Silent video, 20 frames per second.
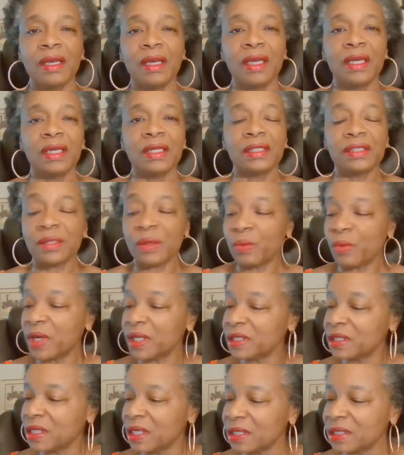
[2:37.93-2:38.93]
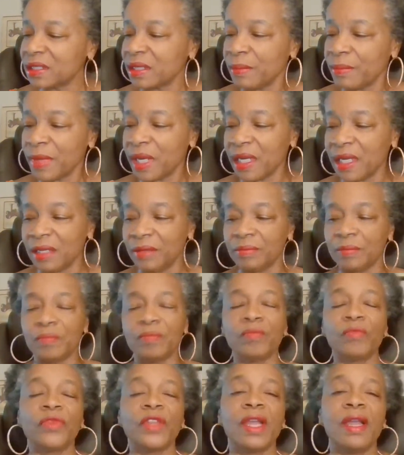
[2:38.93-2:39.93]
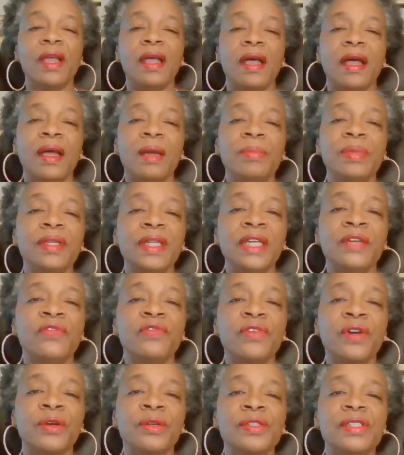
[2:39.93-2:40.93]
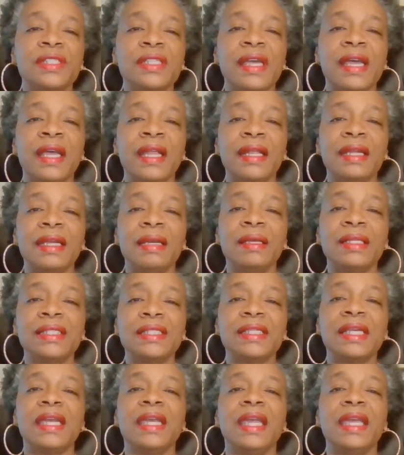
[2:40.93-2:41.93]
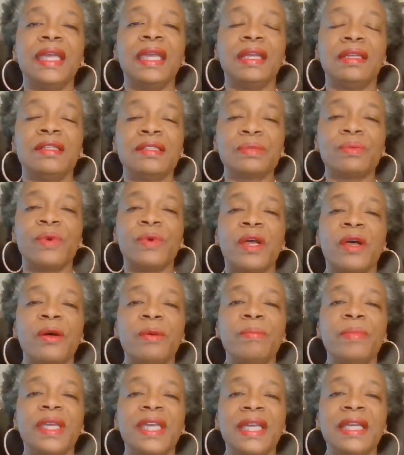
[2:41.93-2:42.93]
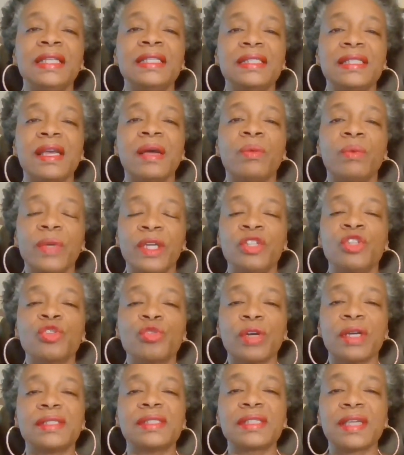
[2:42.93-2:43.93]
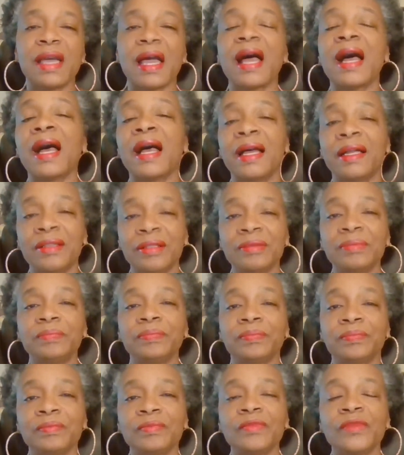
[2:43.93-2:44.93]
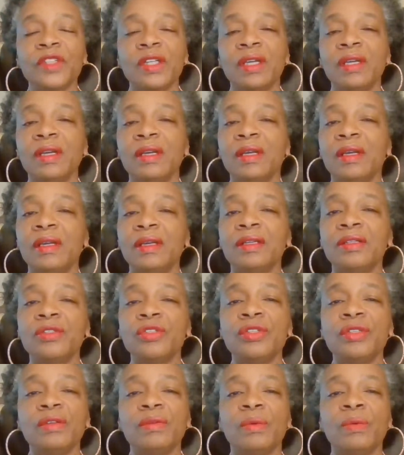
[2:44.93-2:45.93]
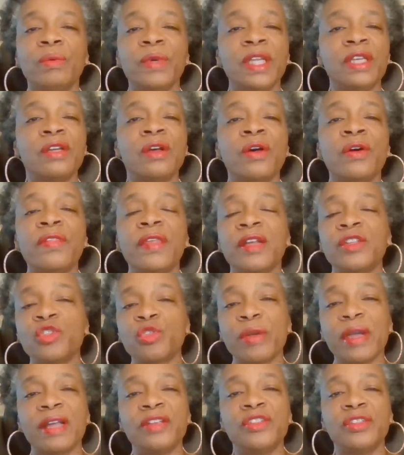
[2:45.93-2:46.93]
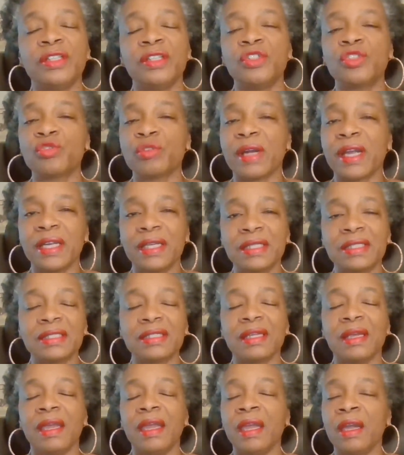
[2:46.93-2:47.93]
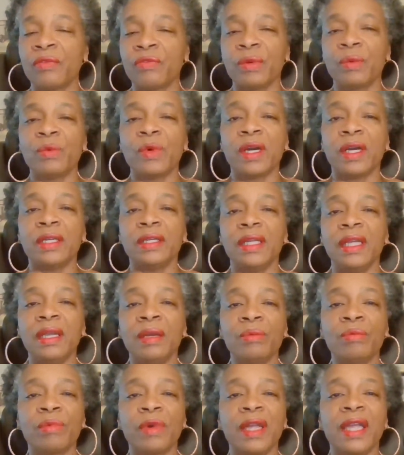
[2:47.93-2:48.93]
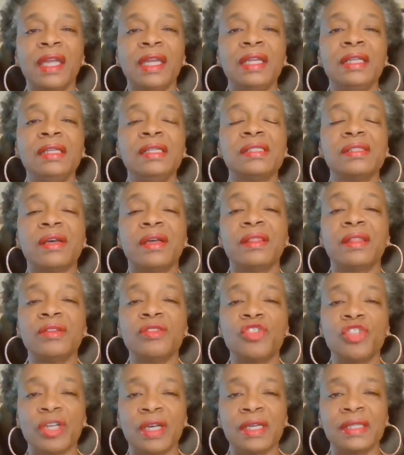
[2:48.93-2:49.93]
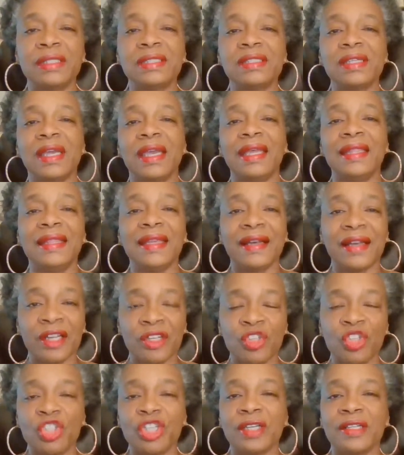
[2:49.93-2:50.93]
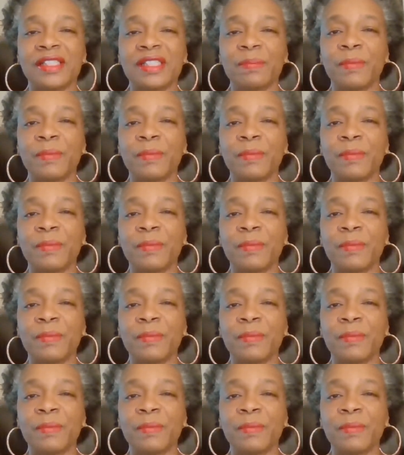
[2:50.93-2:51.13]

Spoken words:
So what does it mean? I believe first that saying "it is well" means that we trust God. We know that tragedy strikes everyone. It rains on the just and the unjust.